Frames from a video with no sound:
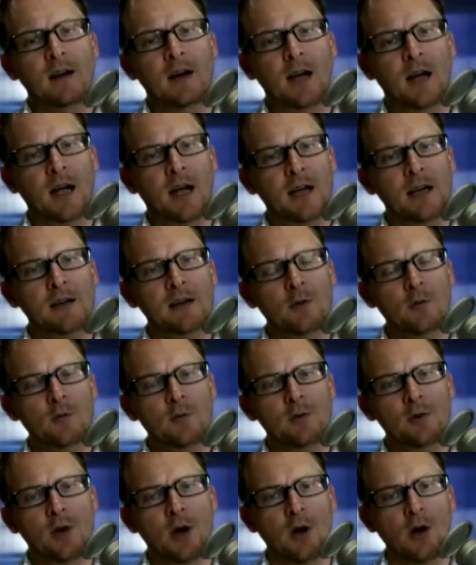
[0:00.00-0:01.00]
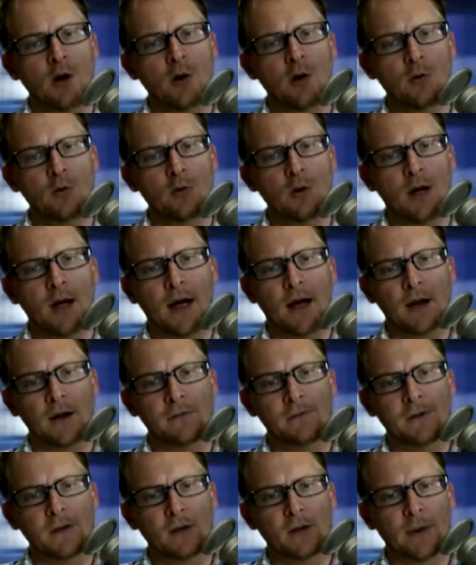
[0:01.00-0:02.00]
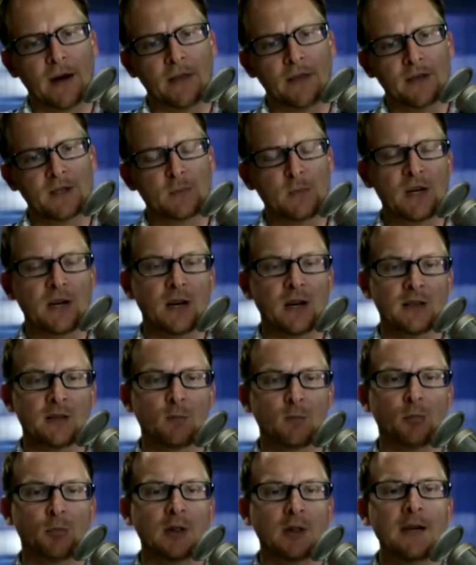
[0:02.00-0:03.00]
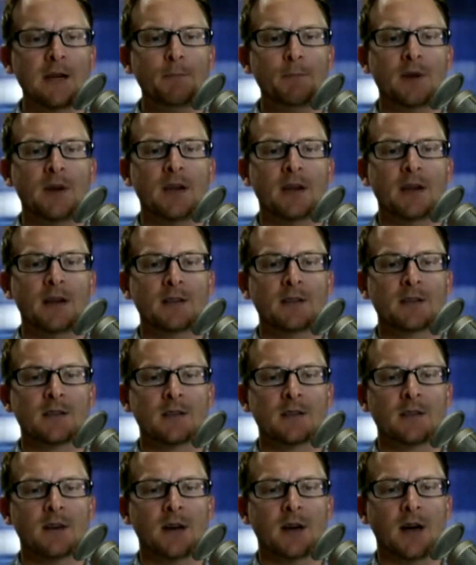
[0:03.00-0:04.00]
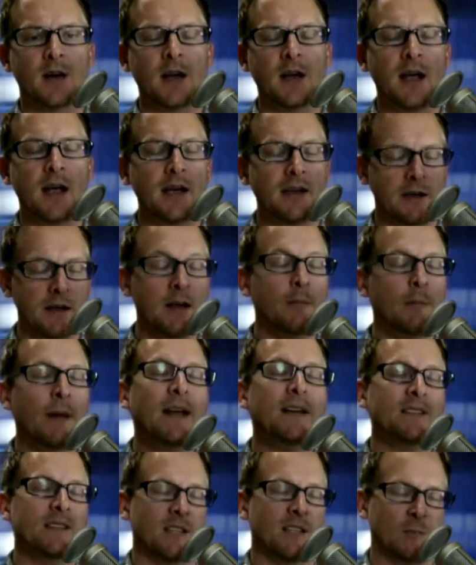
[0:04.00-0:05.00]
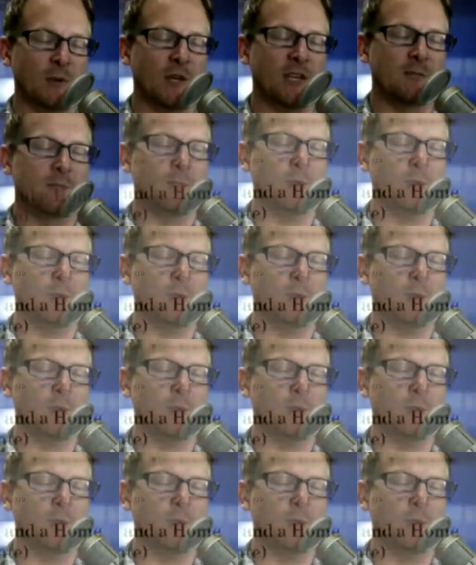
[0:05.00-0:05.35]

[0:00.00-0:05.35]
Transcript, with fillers: I don't know how to feel about this because Blip is I, and it makes sense because